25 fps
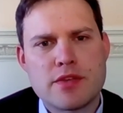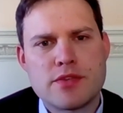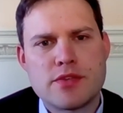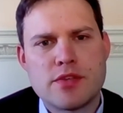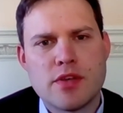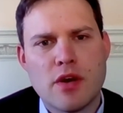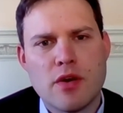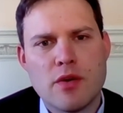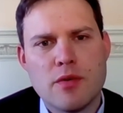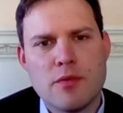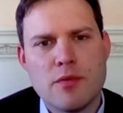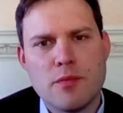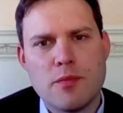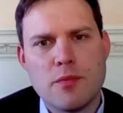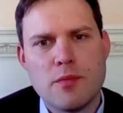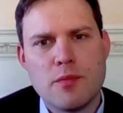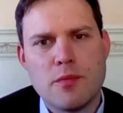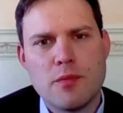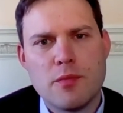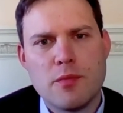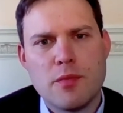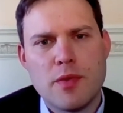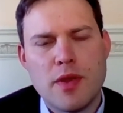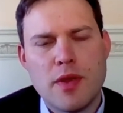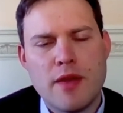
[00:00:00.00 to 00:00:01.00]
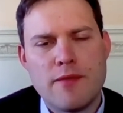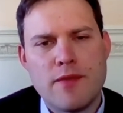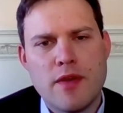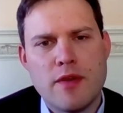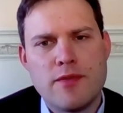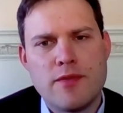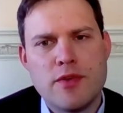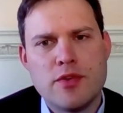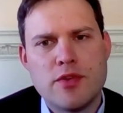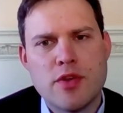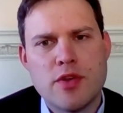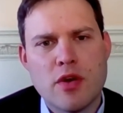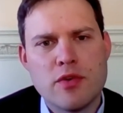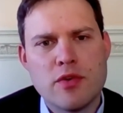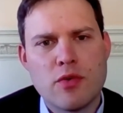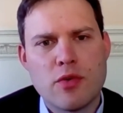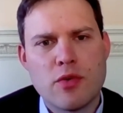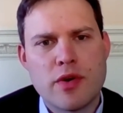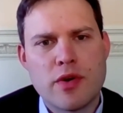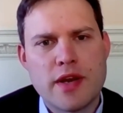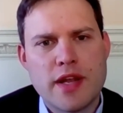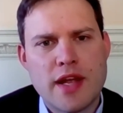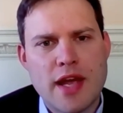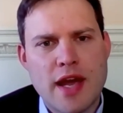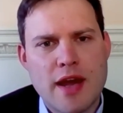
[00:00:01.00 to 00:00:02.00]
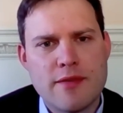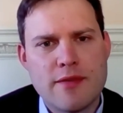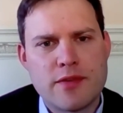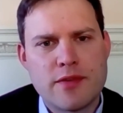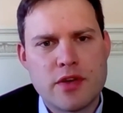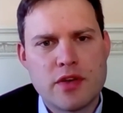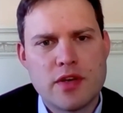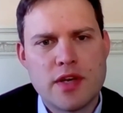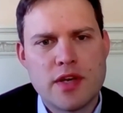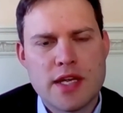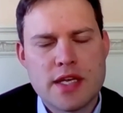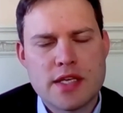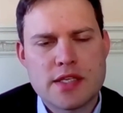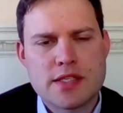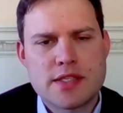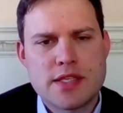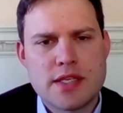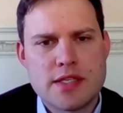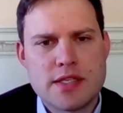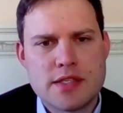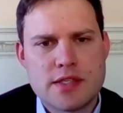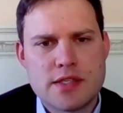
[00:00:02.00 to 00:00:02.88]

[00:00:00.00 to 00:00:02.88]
So if you don't already have good links